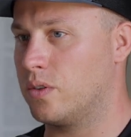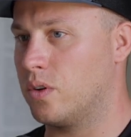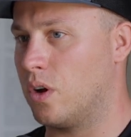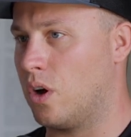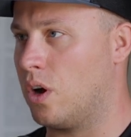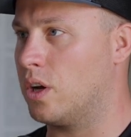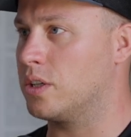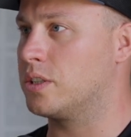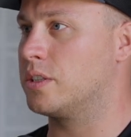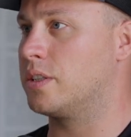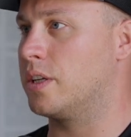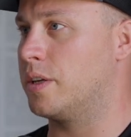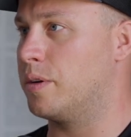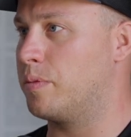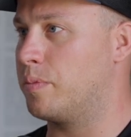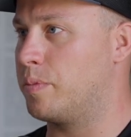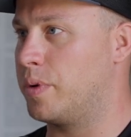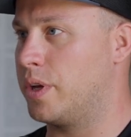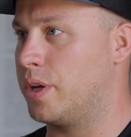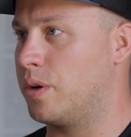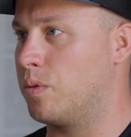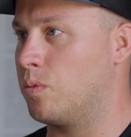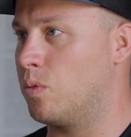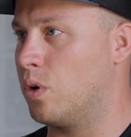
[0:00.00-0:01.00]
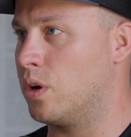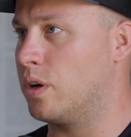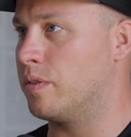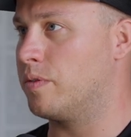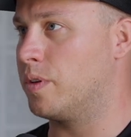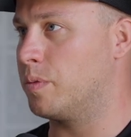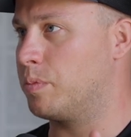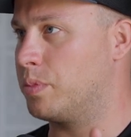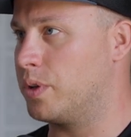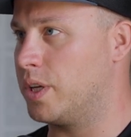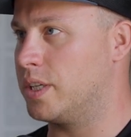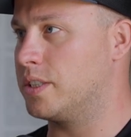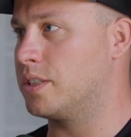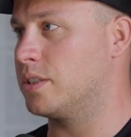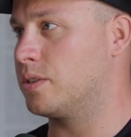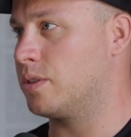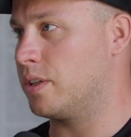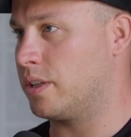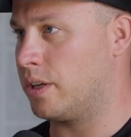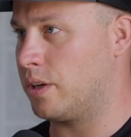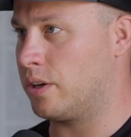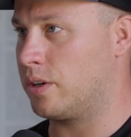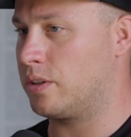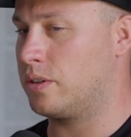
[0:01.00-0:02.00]
Austin being one of the places
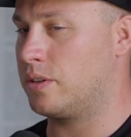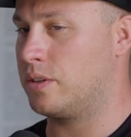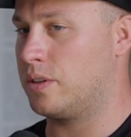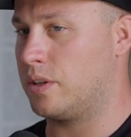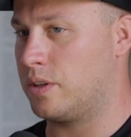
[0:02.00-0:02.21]
that they're